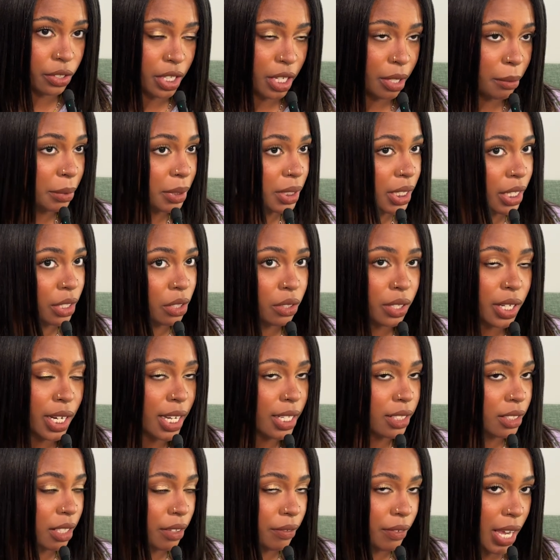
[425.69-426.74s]
tips that you
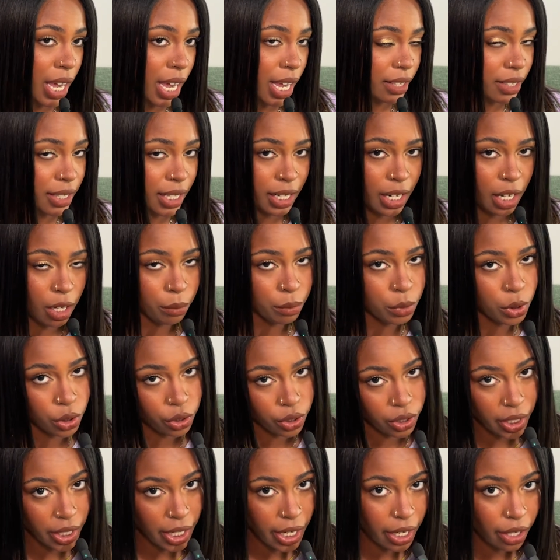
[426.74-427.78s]
guys have had that helped
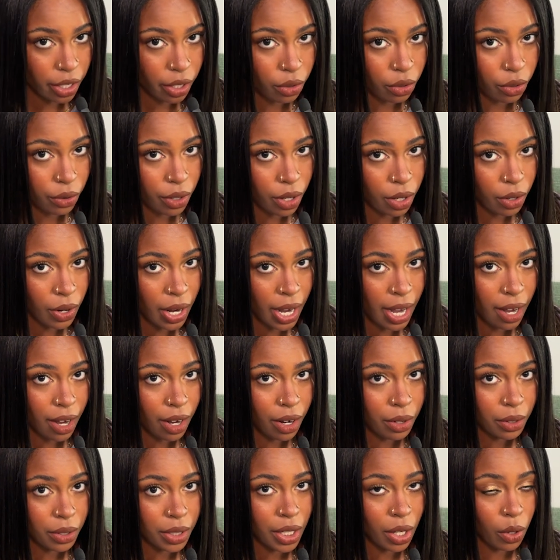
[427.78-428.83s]
your hair grow
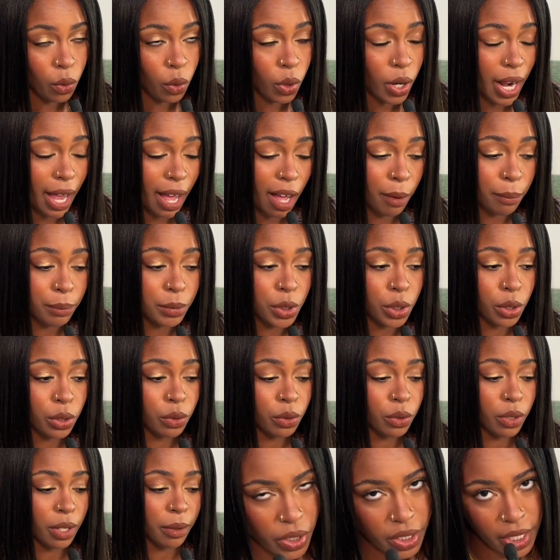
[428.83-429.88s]
out or helped
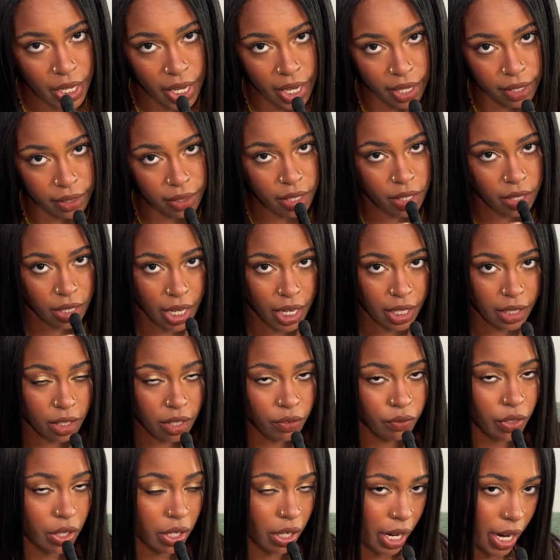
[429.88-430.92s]
you retain the length of
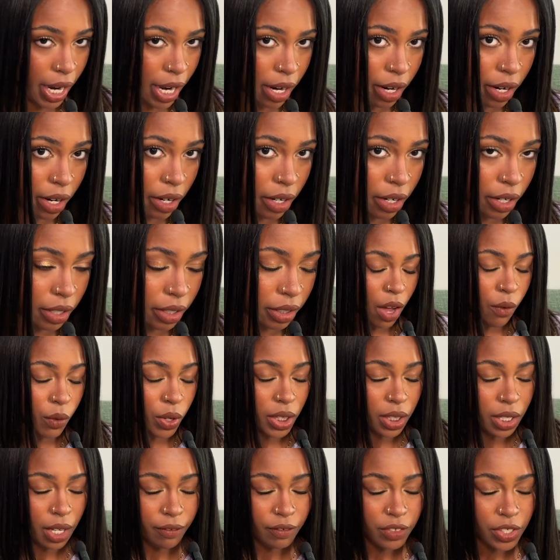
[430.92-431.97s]
your hair. I would
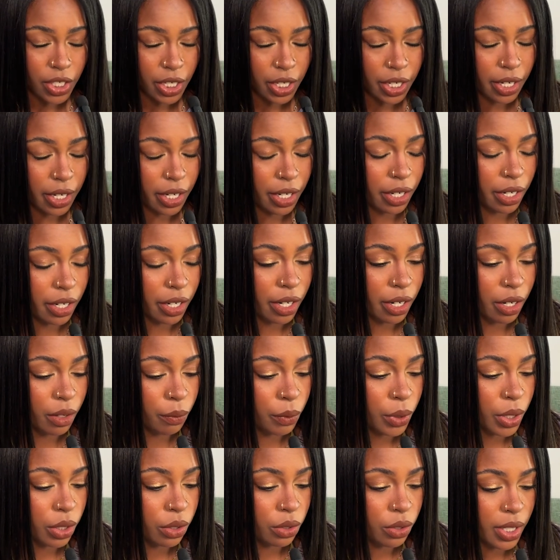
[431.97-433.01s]
love to hear
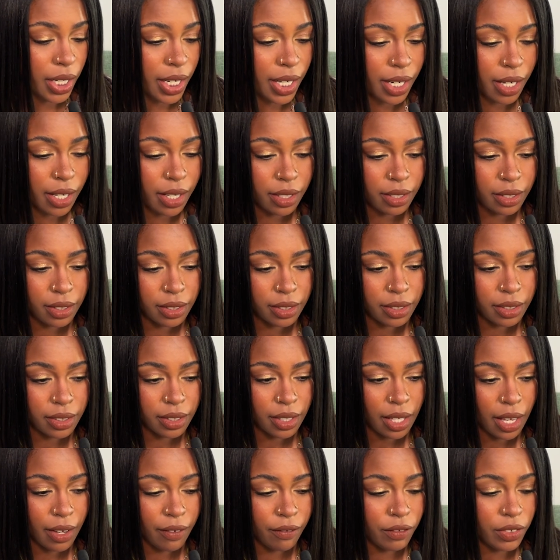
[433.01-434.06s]
what you guys
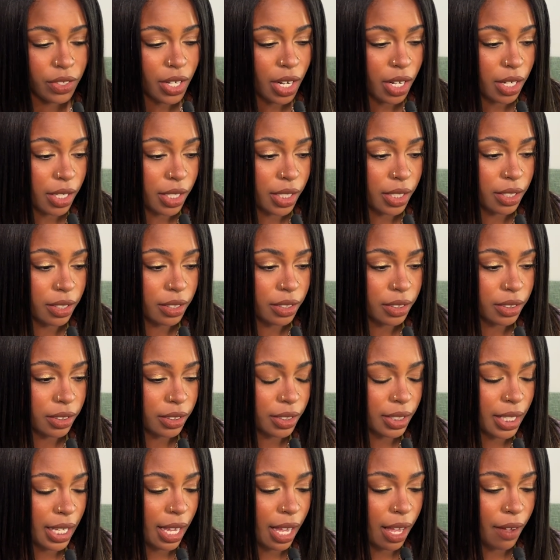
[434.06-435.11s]
have done
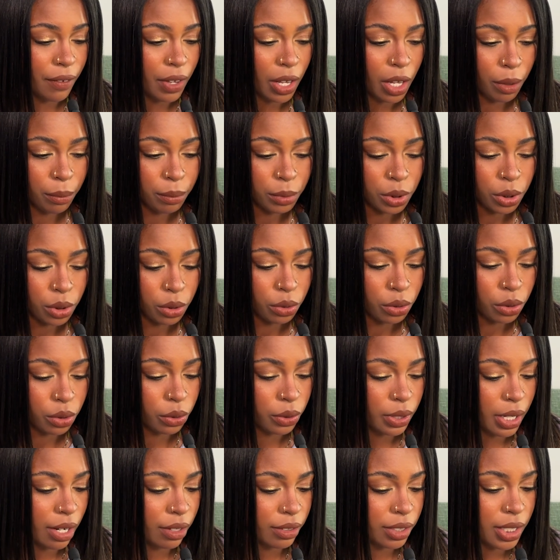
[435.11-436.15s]
that have helped you
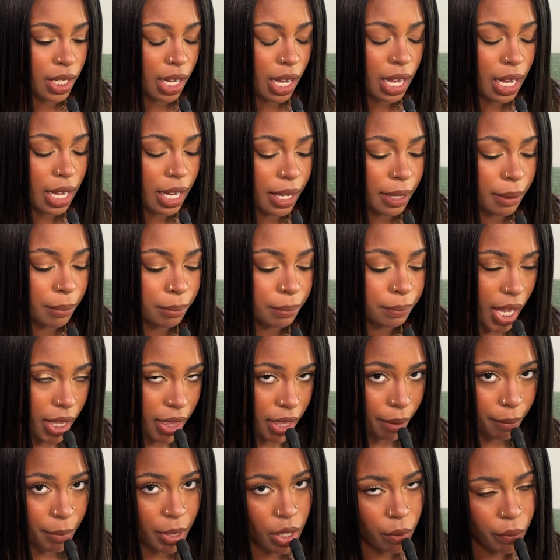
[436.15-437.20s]
throughout time. And
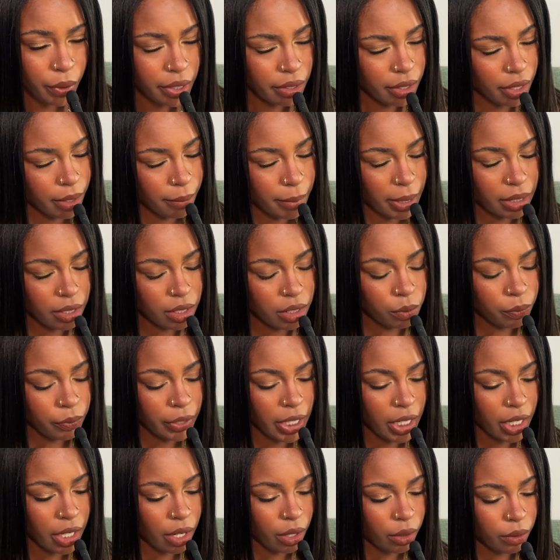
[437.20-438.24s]
let me know what you think about this
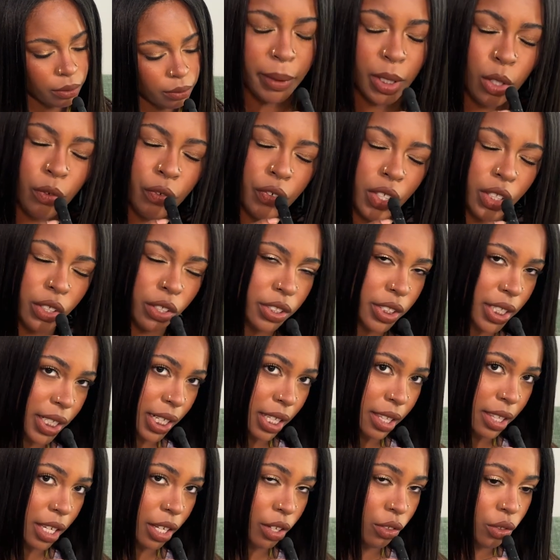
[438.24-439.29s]
video. Let me know if you learned
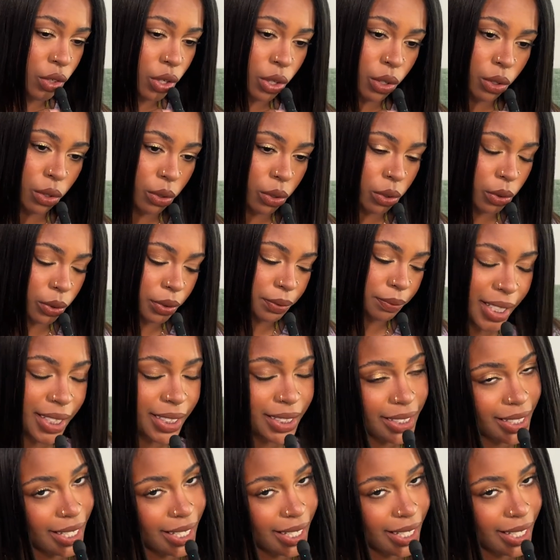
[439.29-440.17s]
anything new. And